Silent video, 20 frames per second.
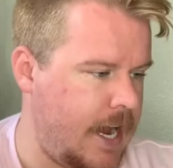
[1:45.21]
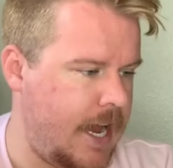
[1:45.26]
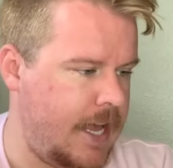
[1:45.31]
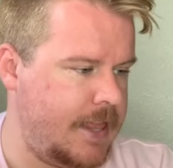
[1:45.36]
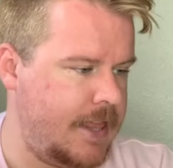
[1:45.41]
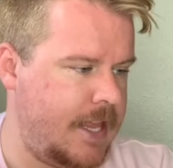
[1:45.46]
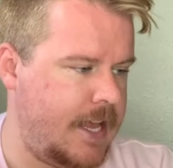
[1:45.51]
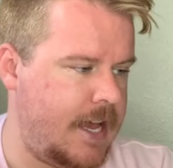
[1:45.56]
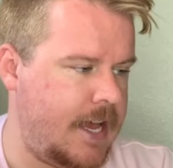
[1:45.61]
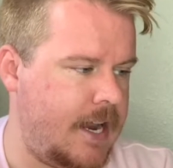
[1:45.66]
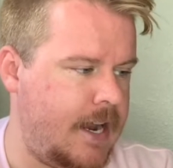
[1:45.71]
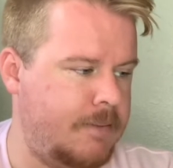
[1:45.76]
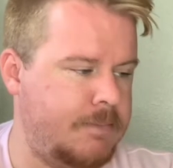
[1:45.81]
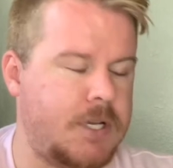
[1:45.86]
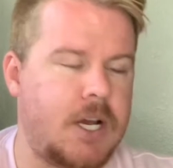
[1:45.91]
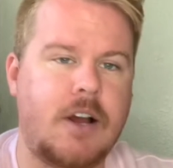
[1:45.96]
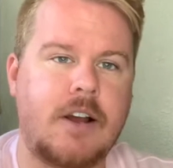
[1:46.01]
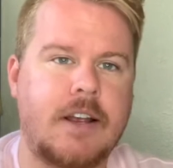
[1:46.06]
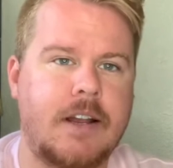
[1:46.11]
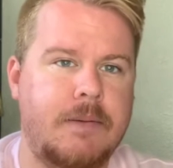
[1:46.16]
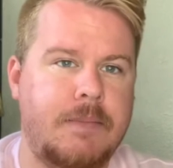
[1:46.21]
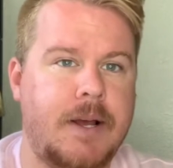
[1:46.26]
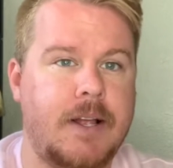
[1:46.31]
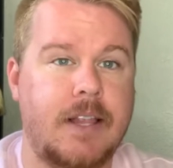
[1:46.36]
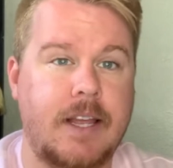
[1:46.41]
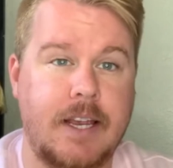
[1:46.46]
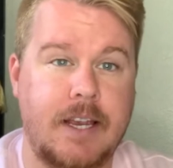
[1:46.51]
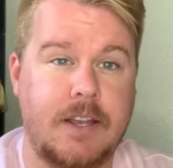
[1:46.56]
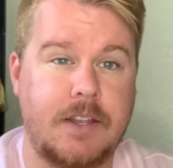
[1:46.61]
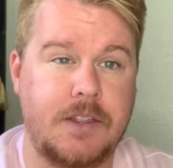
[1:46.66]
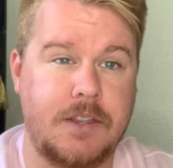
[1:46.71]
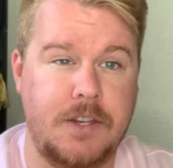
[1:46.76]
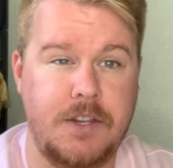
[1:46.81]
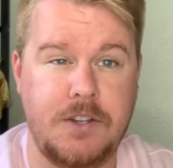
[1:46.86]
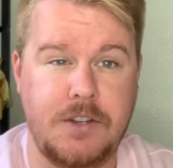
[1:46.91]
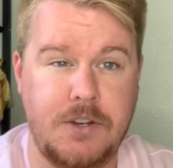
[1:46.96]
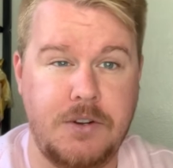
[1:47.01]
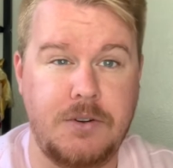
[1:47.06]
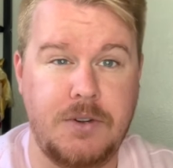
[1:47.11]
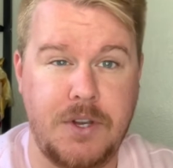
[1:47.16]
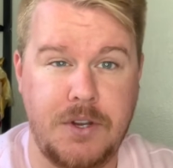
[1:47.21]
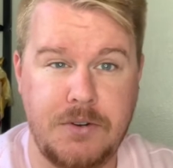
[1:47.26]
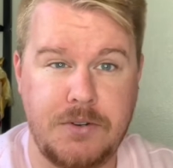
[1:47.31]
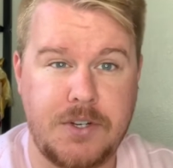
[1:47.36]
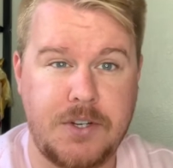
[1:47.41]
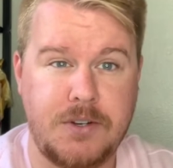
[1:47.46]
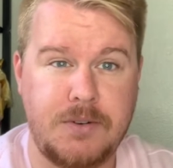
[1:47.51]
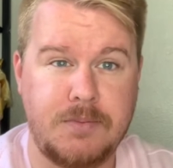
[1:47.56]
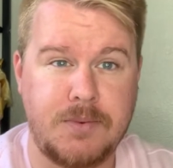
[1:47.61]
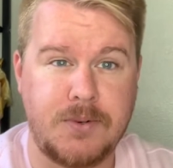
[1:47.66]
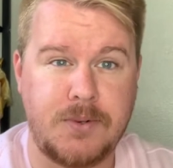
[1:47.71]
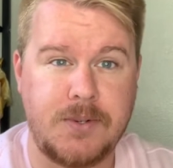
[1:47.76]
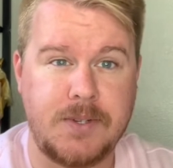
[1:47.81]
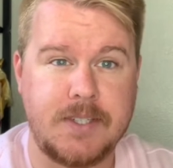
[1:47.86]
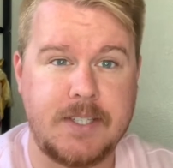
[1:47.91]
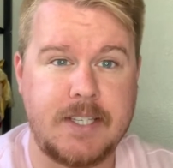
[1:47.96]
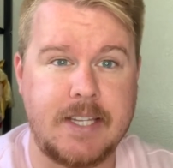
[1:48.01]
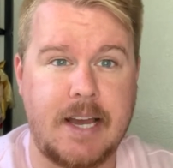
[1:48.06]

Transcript: And then I'm talking about like the new YouTube rules.